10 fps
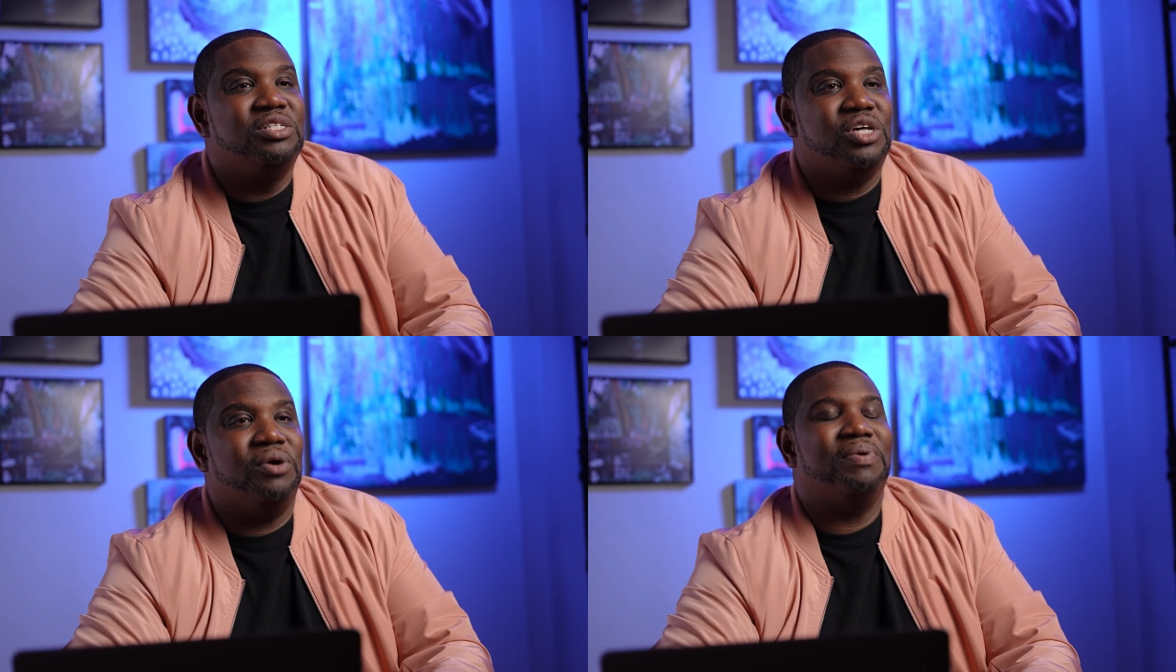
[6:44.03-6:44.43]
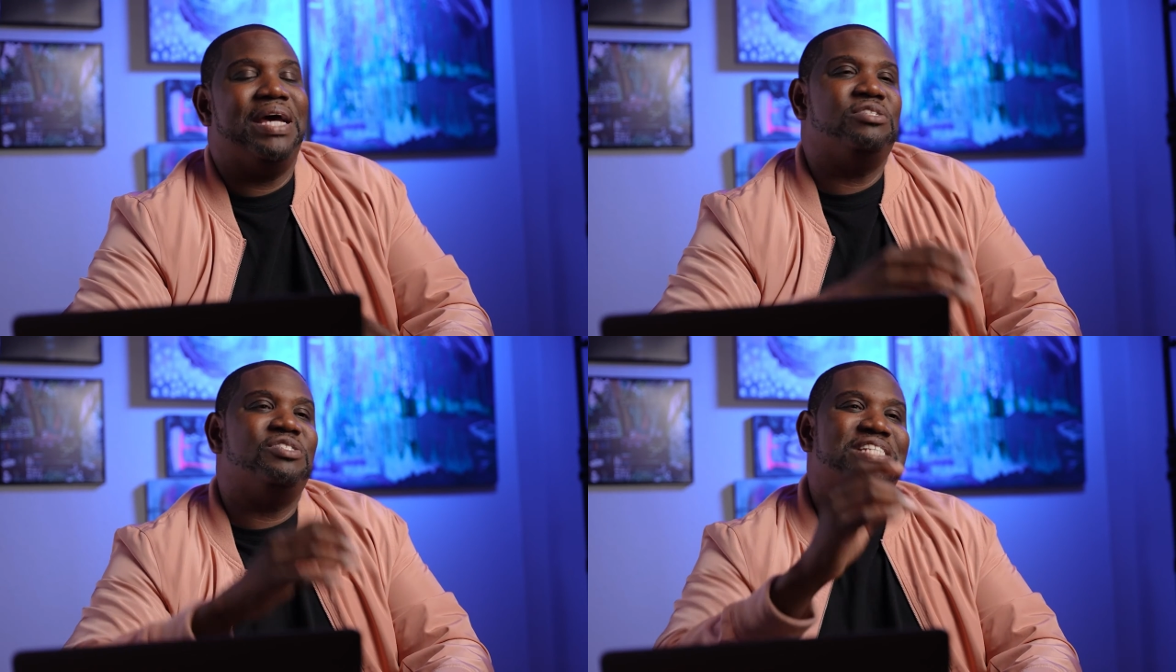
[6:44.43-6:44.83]
So
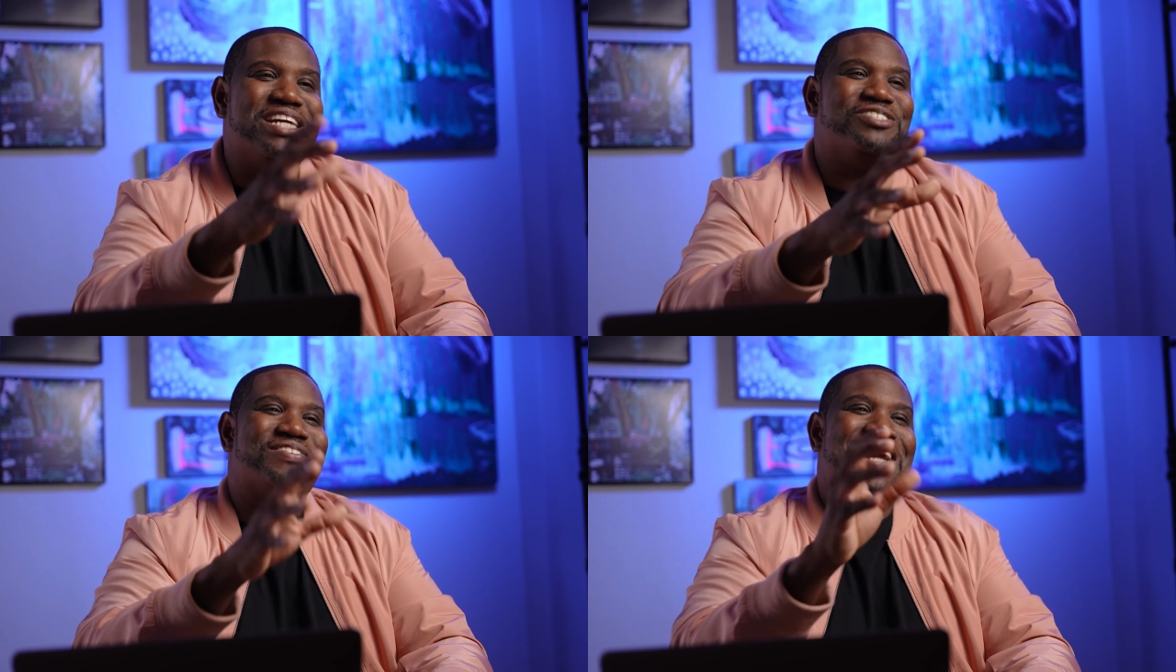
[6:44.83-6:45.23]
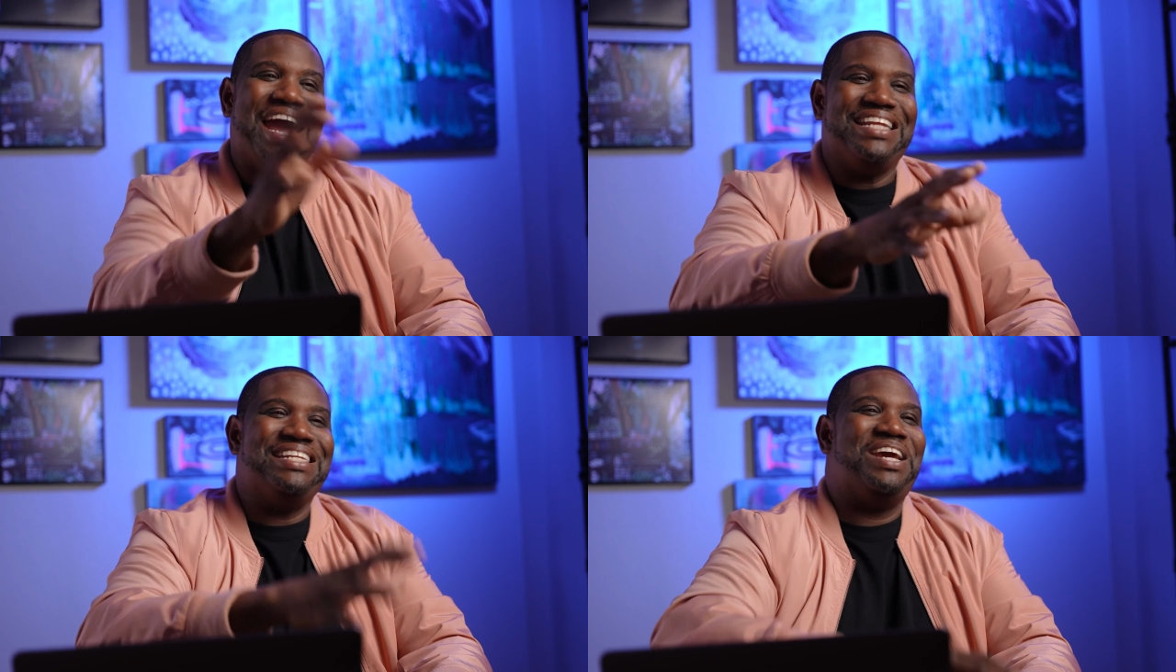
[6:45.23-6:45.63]
as you set your
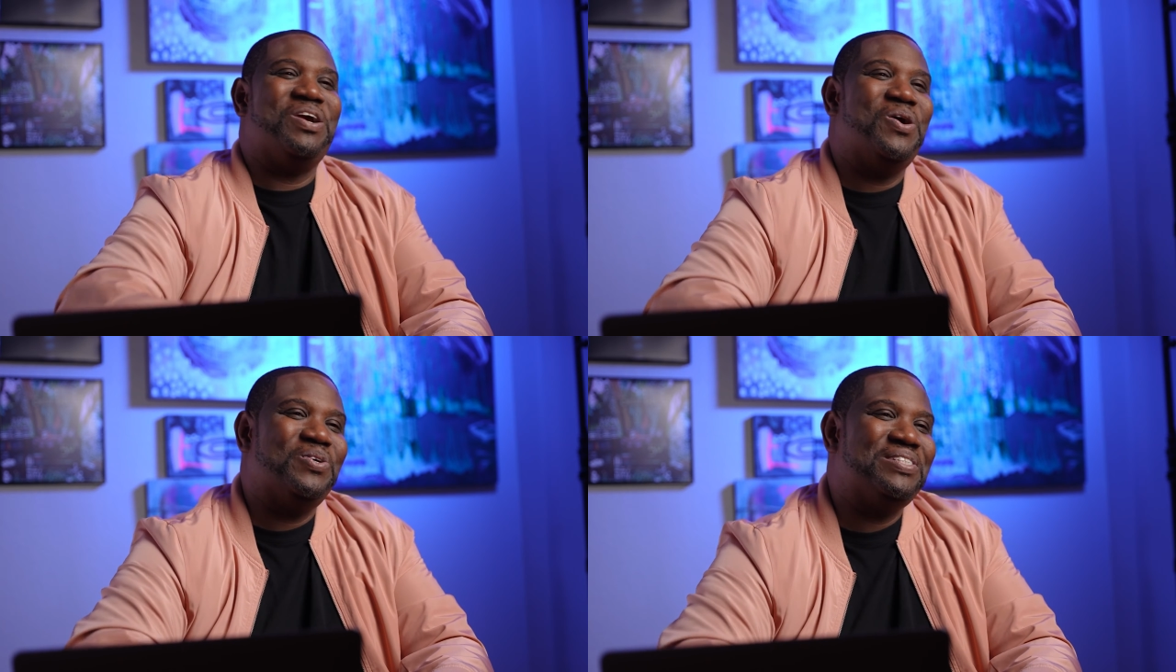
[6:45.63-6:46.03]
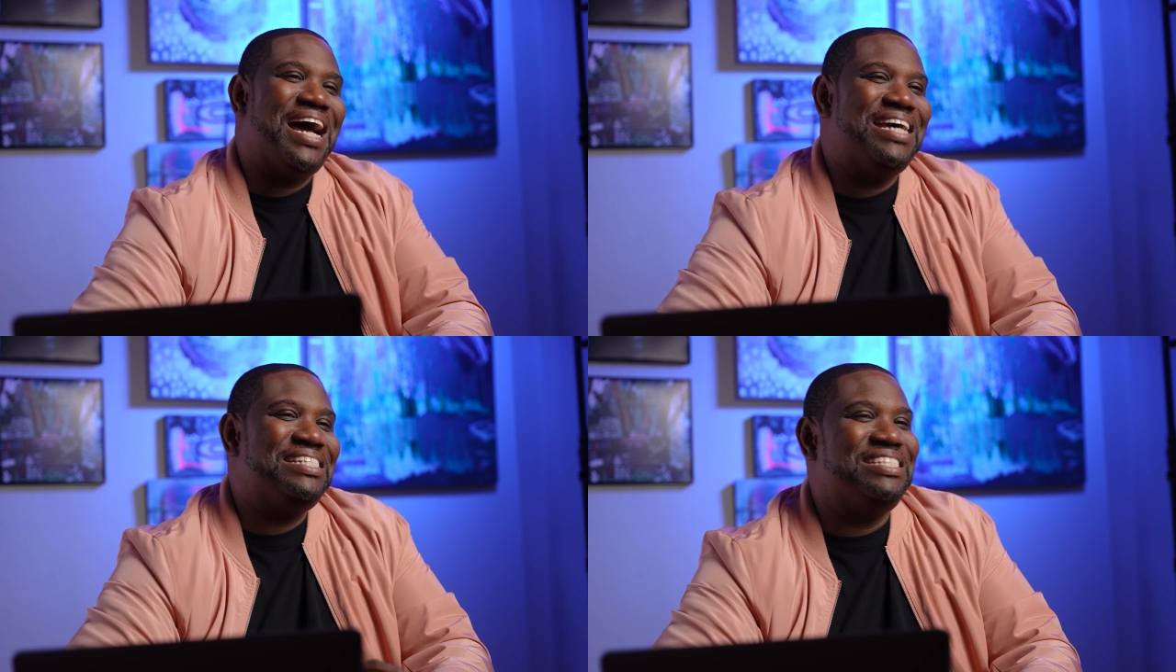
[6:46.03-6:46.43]
90-day goals,
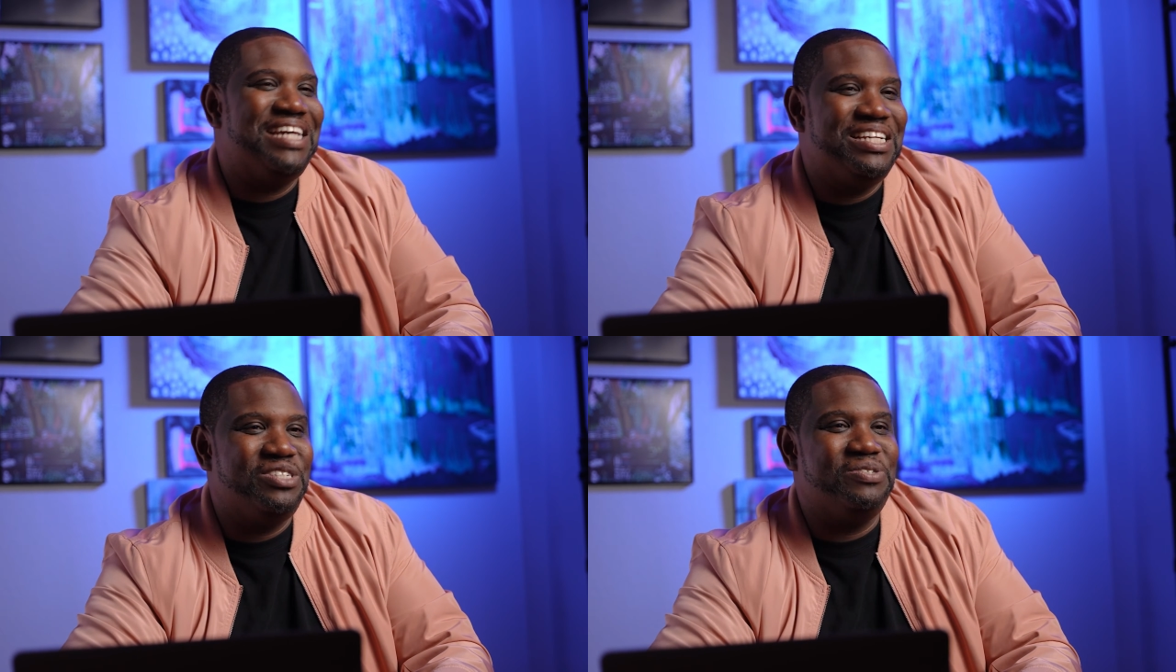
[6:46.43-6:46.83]
I suggest you